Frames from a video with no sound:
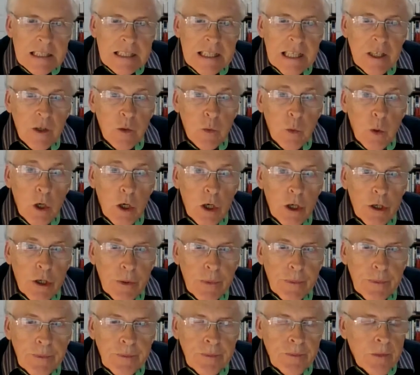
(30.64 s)
It didn't work.
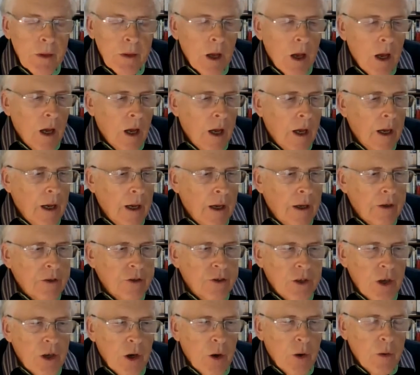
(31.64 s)

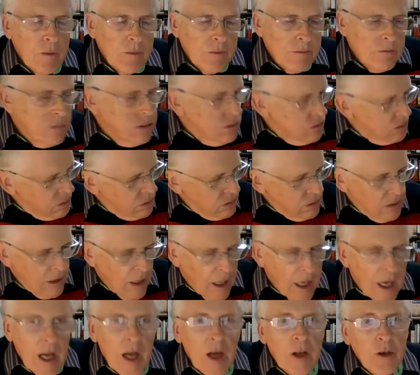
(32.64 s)
So
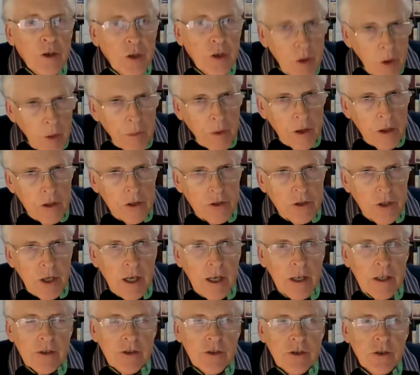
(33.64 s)
I do
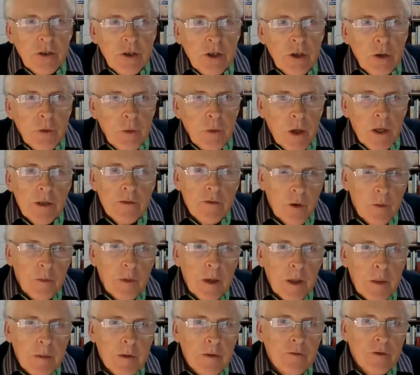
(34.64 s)
apologize to you wonderful
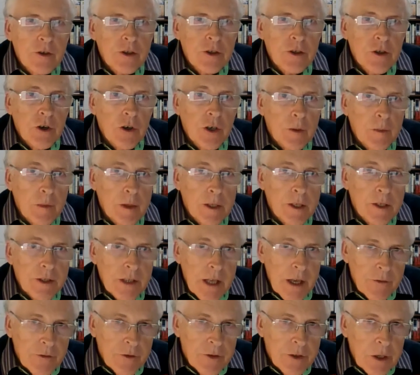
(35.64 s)
people for joining me this
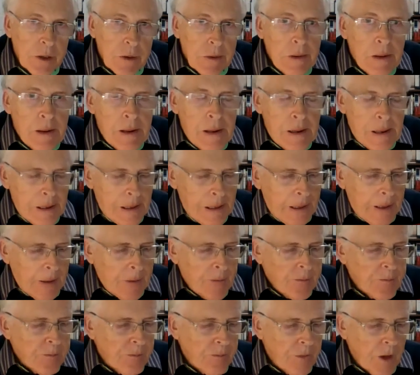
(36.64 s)
afternoon,
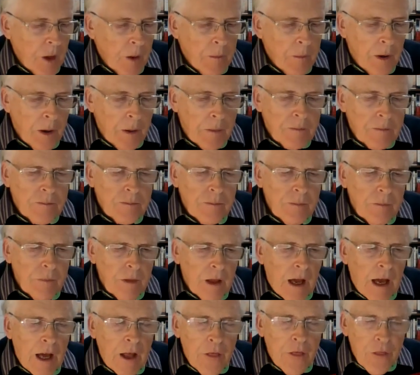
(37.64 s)
but
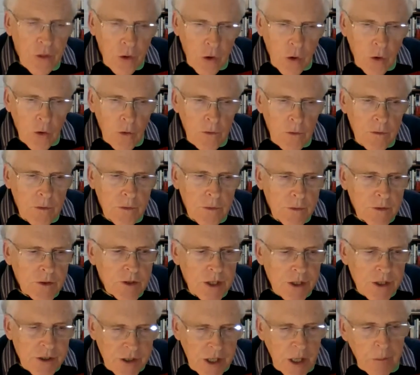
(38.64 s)
I thought
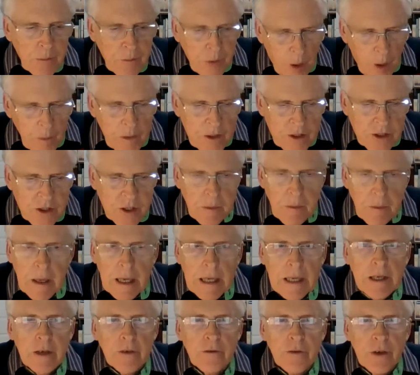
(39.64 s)
since I'd promised to
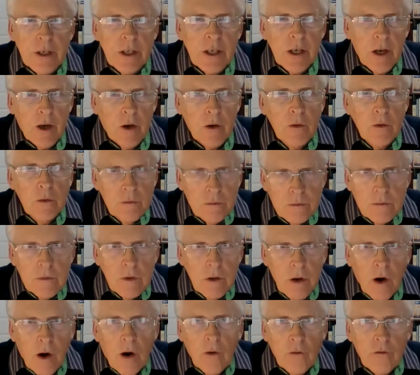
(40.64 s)
make a video
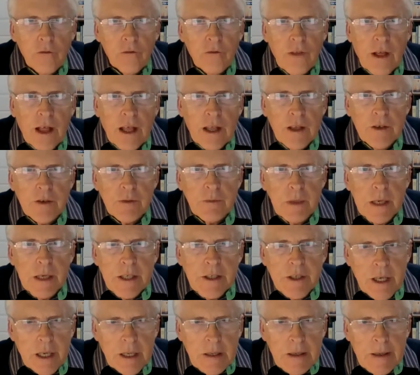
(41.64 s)
of that
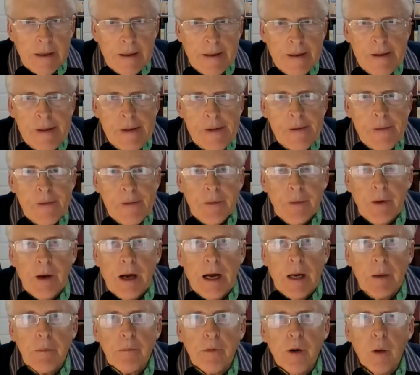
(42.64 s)
meeting,
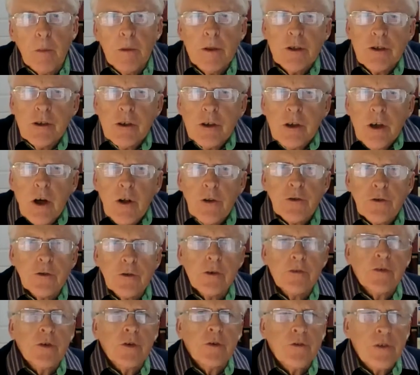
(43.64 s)
I probably should go through
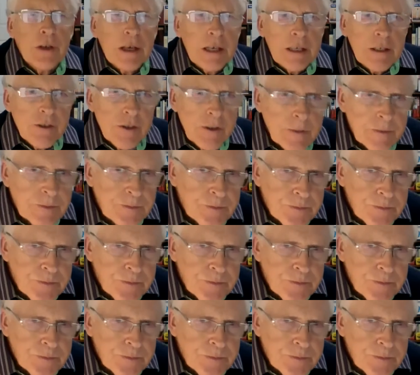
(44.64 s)
a few things